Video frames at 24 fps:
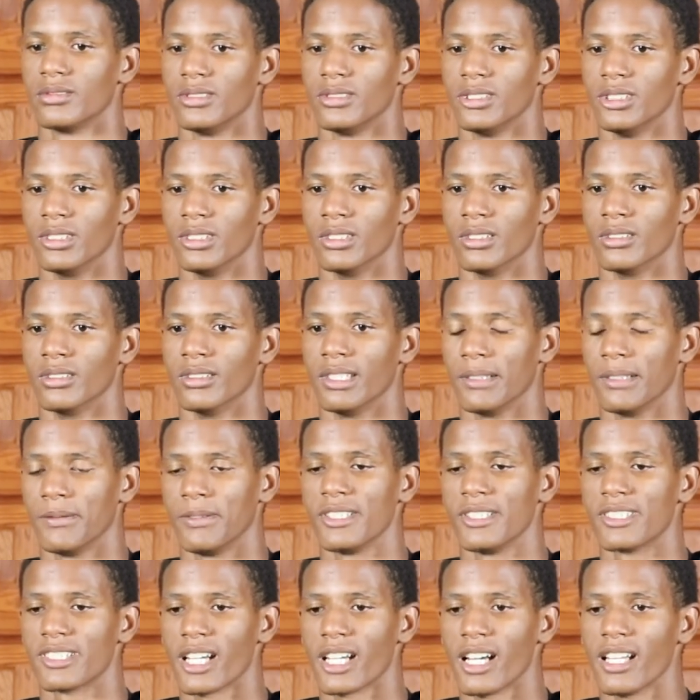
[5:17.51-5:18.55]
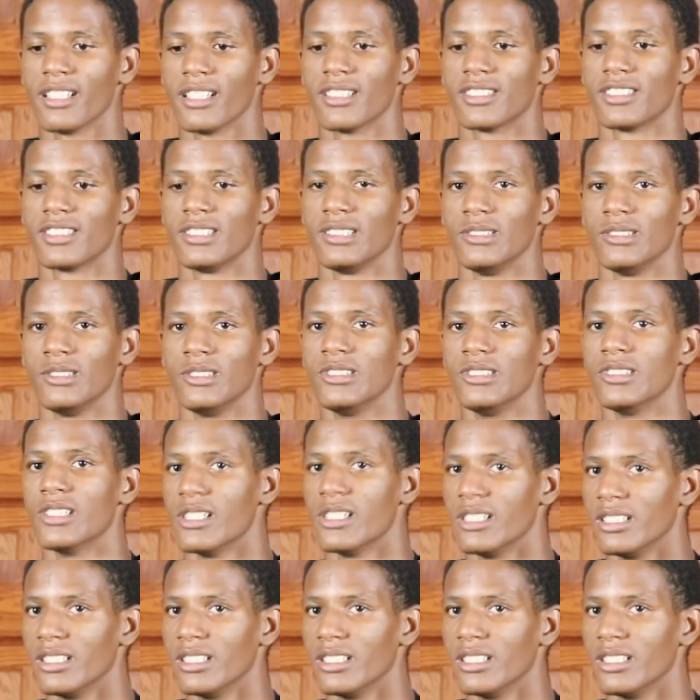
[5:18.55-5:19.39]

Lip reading: if He's challenging you,